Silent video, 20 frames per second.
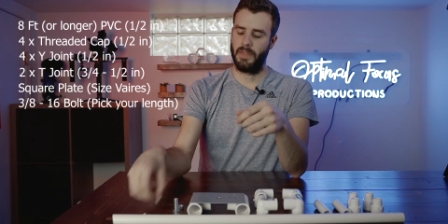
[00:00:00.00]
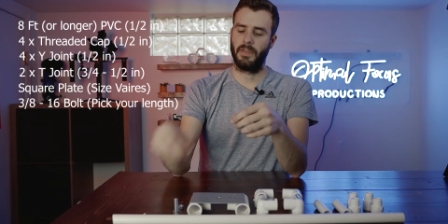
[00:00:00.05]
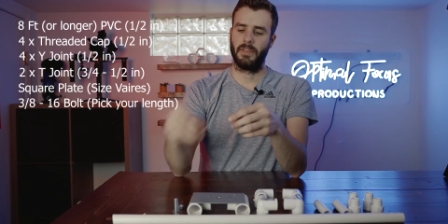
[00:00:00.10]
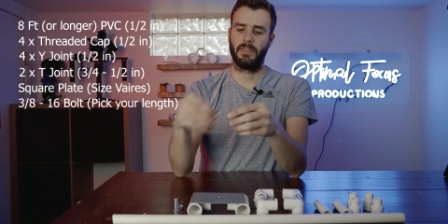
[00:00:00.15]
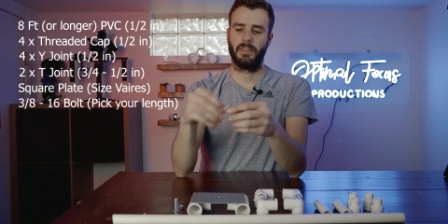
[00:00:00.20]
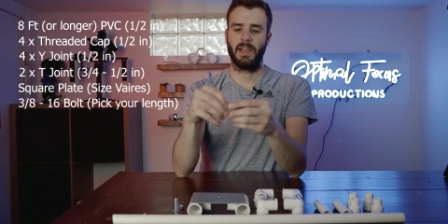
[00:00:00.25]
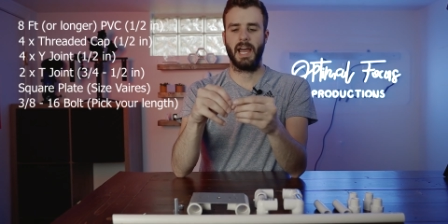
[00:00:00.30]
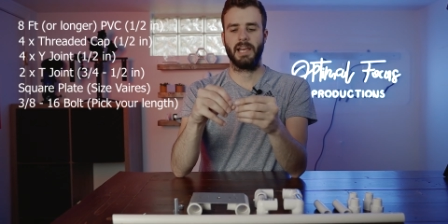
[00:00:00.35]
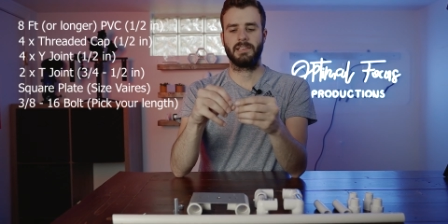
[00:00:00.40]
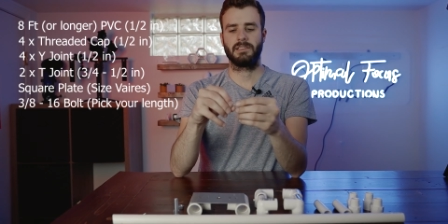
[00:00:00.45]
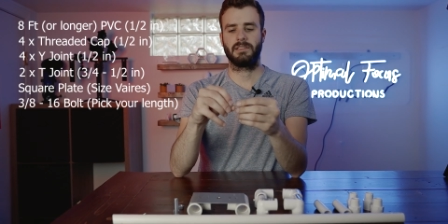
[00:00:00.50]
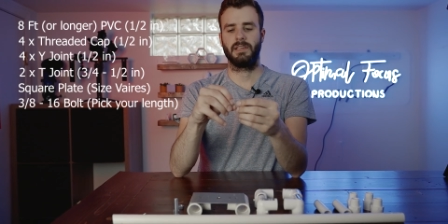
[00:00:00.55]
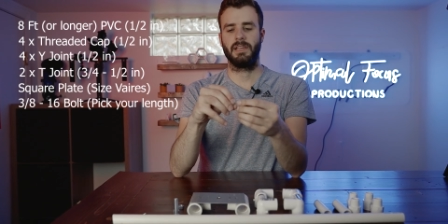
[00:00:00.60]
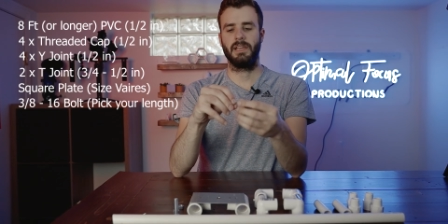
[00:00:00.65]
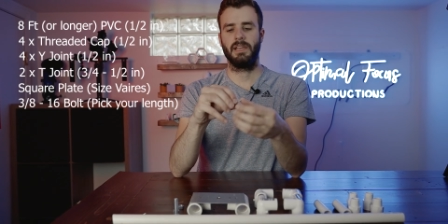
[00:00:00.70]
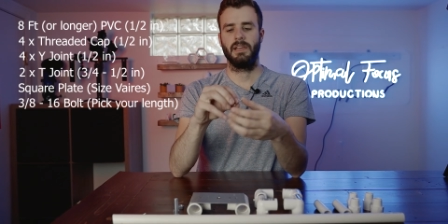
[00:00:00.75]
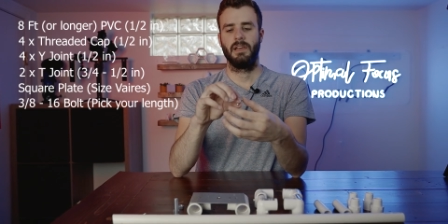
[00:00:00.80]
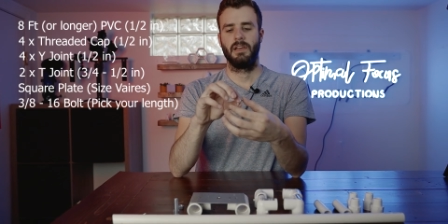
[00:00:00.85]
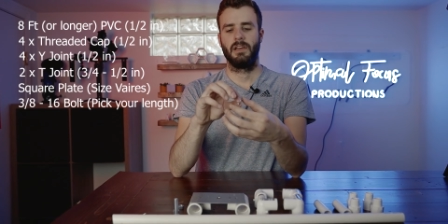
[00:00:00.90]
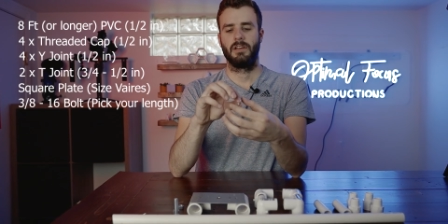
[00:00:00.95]
And then
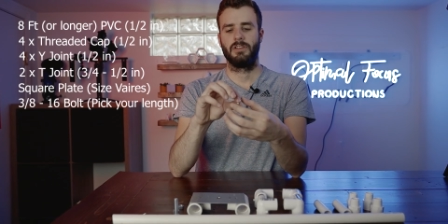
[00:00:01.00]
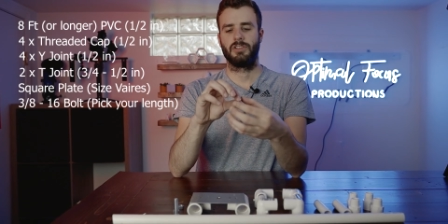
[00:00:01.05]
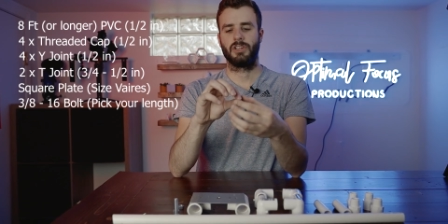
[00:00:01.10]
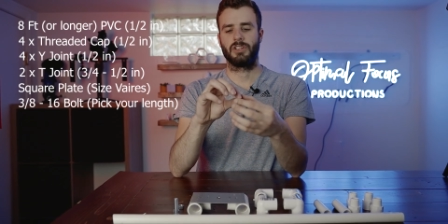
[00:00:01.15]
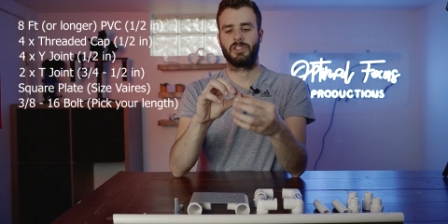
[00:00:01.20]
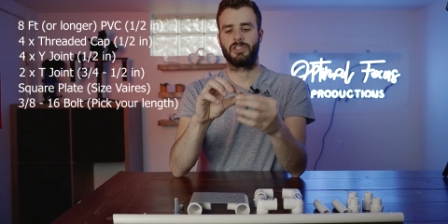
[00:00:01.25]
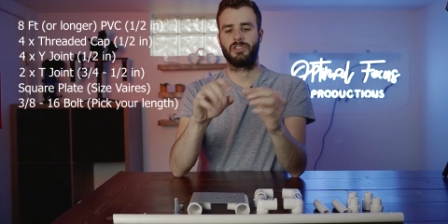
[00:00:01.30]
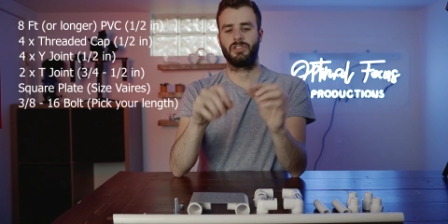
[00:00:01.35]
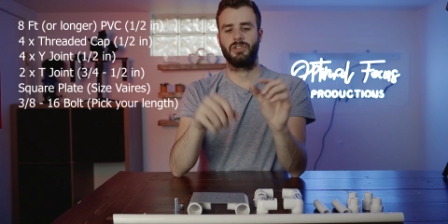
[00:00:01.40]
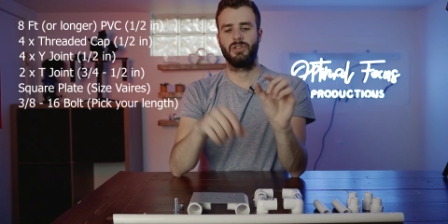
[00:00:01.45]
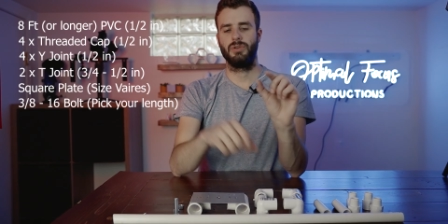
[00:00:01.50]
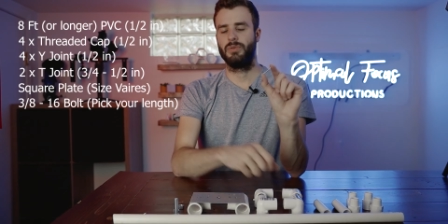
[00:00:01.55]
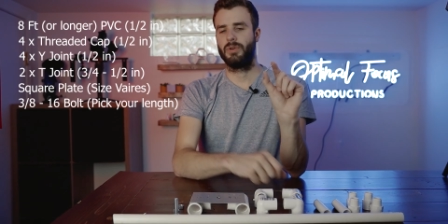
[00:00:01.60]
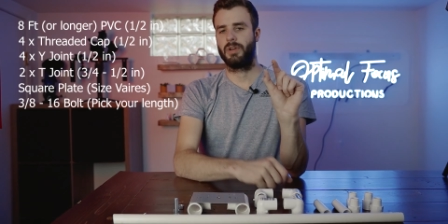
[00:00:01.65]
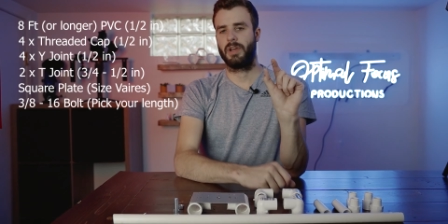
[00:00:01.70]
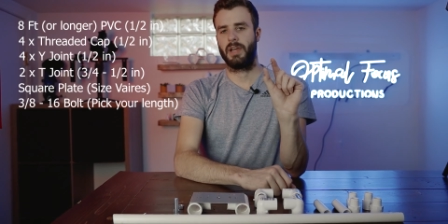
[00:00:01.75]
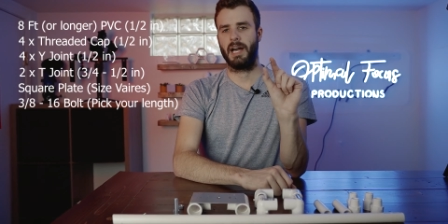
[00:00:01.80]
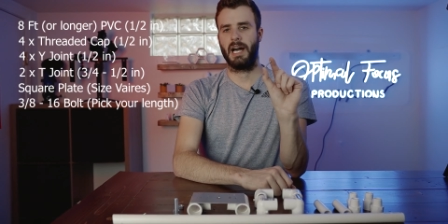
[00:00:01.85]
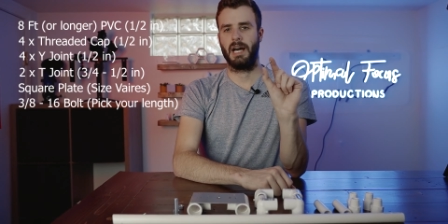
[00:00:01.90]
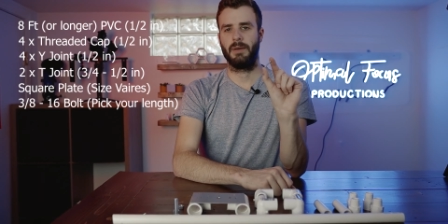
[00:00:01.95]
lastly, just two
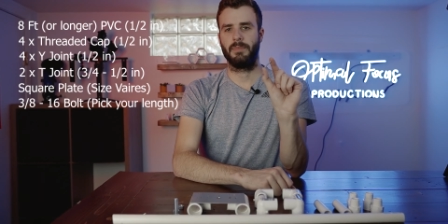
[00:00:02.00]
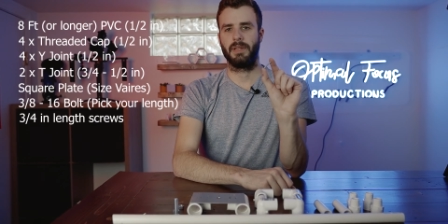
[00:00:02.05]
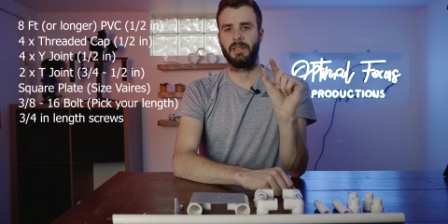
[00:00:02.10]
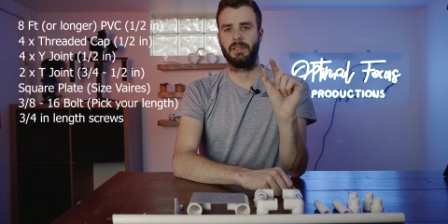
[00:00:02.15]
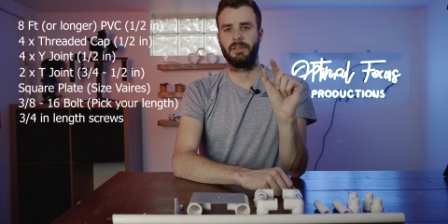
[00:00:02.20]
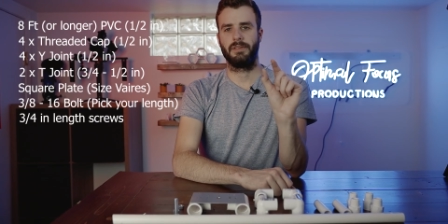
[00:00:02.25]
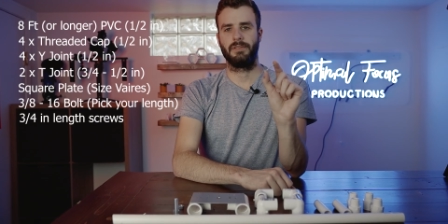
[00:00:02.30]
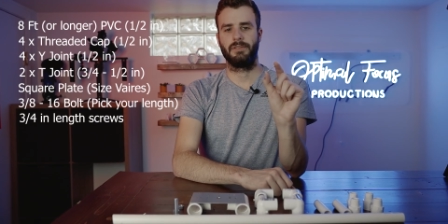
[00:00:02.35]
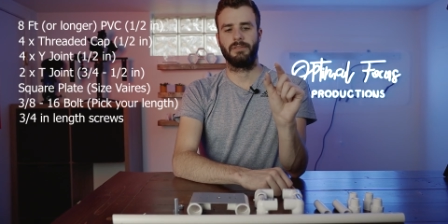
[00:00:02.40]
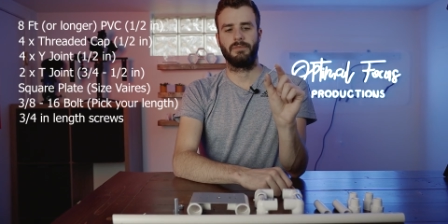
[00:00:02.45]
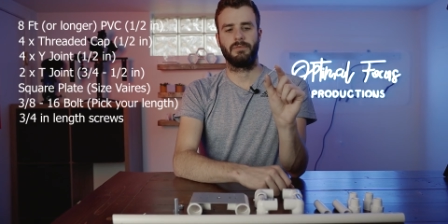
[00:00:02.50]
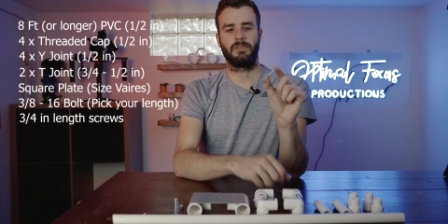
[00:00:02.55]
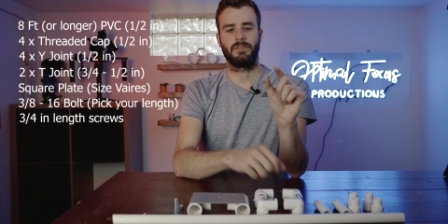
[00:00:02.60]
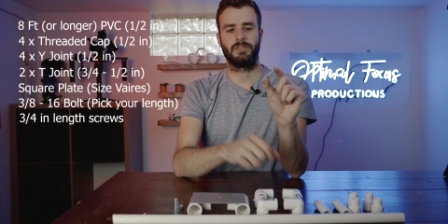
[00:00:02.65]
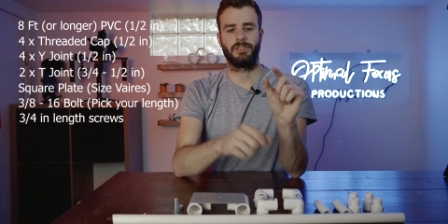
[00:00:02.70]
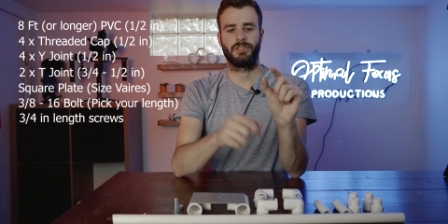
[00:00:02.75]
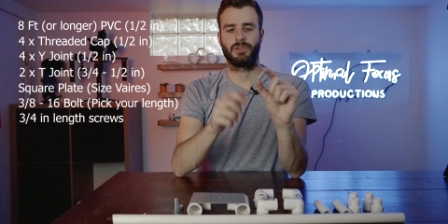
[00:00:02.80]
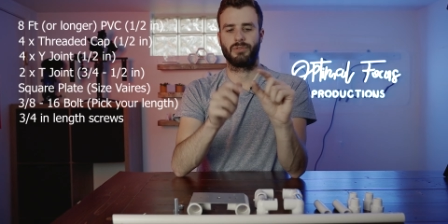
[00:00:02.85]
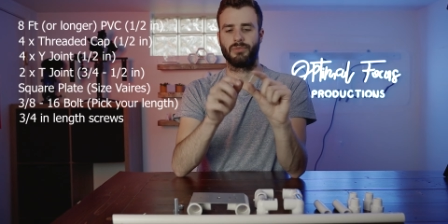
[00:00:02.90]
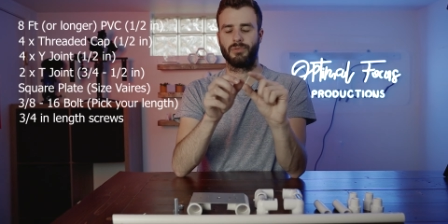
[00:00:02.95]
common
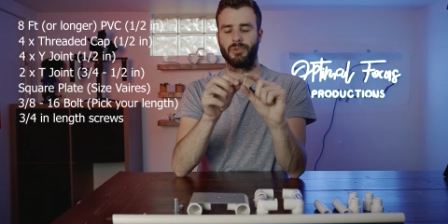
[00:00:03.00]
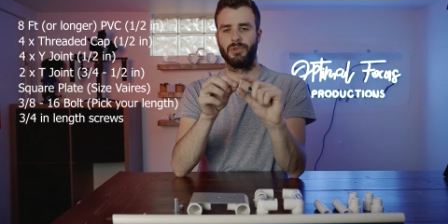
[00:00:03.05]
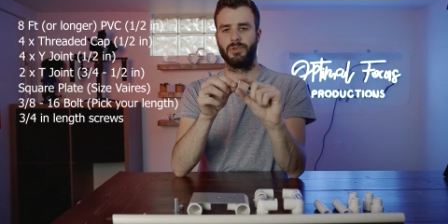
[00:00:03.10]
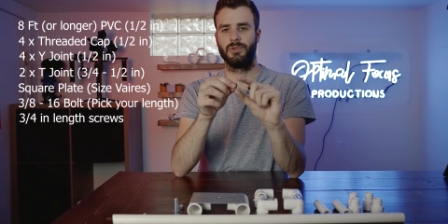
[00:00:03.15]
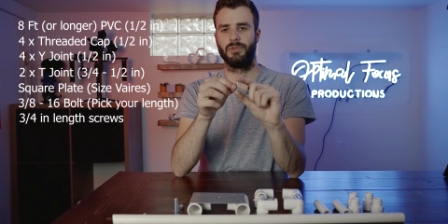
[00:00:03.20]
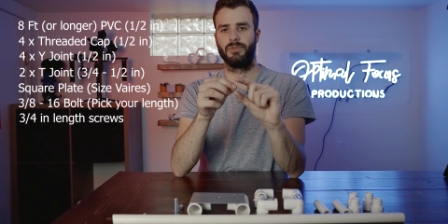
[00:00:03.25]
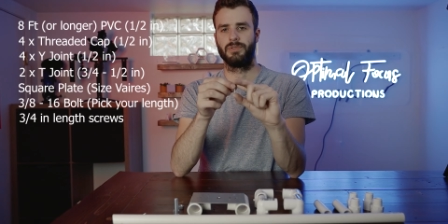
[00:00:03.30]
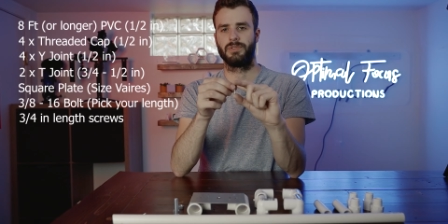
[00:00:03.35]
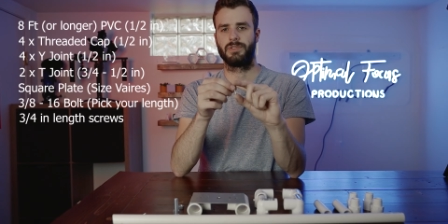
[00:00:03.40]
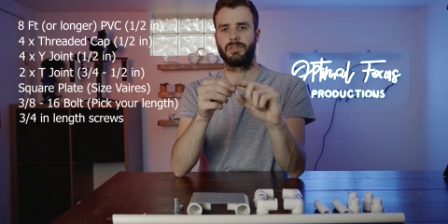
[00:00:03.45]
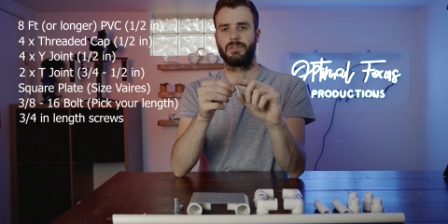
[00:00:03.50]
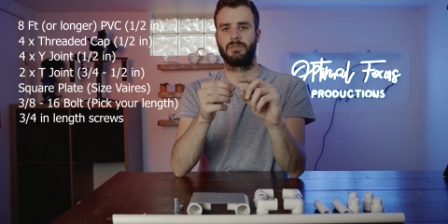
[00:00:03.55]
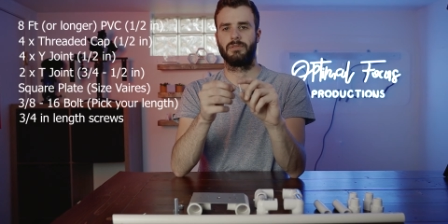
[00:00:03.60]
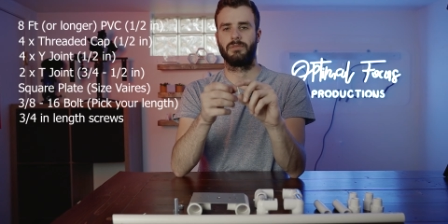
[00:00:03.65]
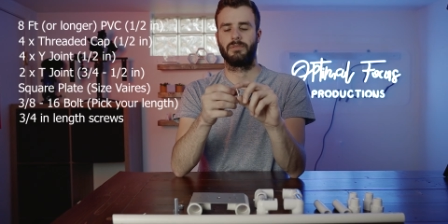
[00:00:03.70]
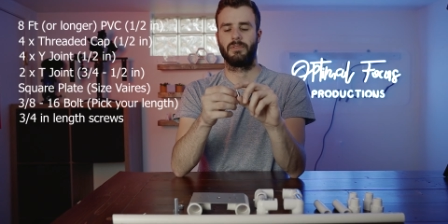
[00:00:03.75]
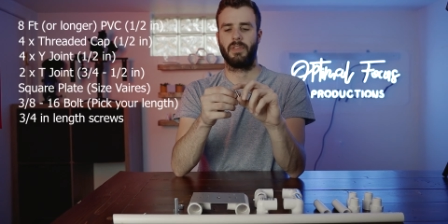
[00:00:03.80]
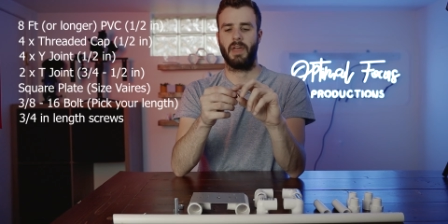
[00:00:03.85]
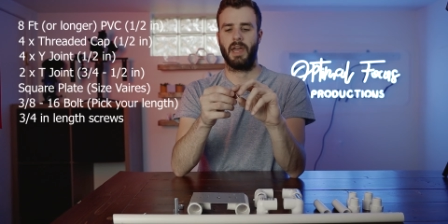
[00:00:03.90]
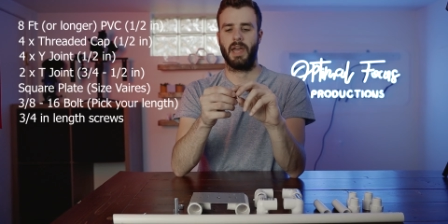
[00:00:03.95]
screws
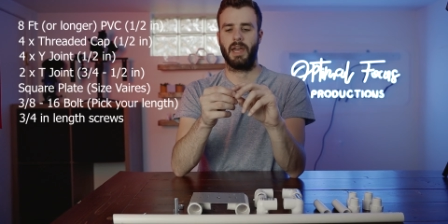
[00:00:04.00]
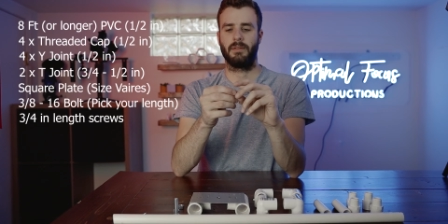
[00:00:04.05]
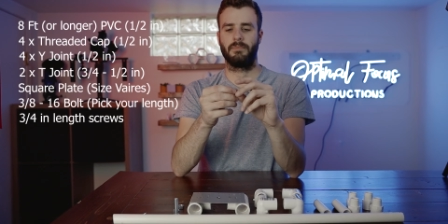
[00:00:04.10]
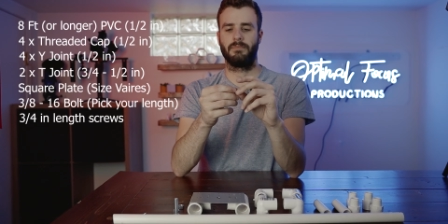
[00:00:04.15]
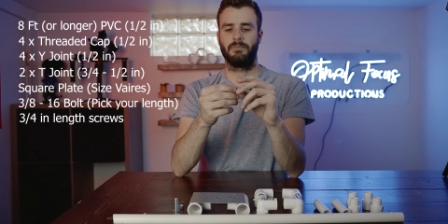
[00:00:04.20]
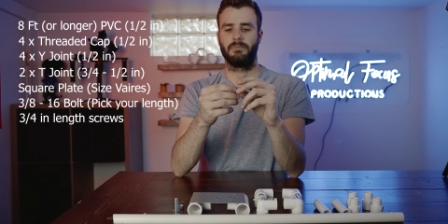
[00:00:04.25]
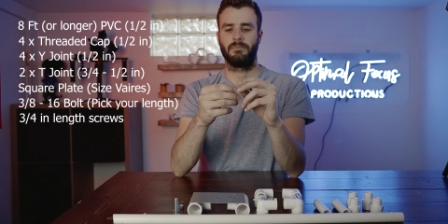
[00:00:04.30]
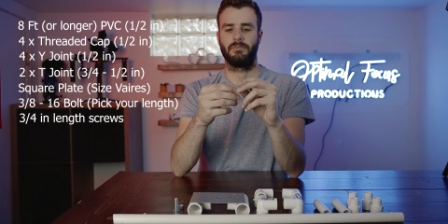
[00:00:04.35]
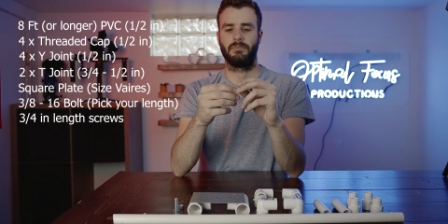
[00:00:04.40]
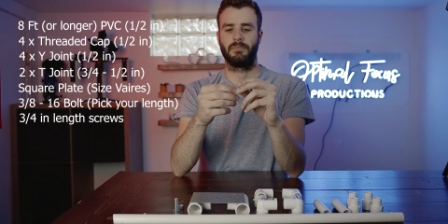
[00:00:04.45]
that